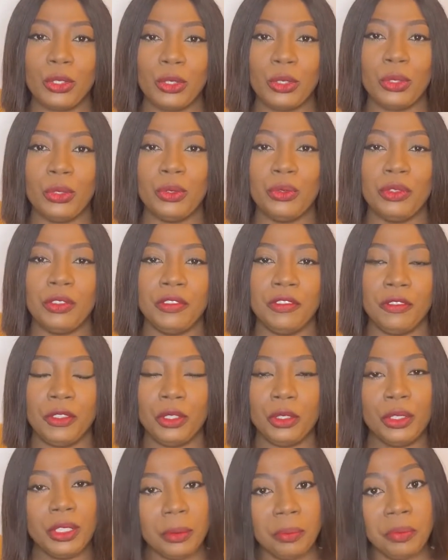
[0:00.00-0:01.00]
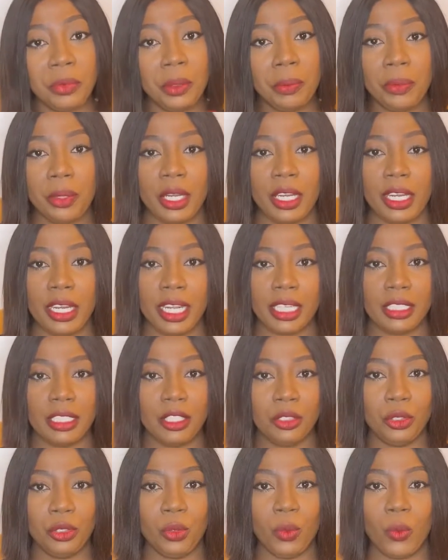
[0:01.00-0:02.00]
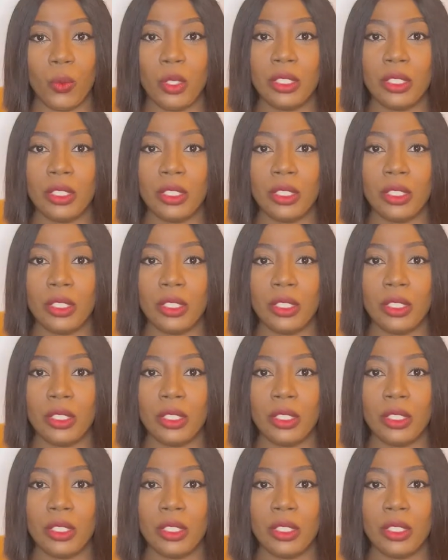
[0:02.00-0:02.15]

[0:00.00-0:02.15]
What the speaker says: to review the Big Brother Naija show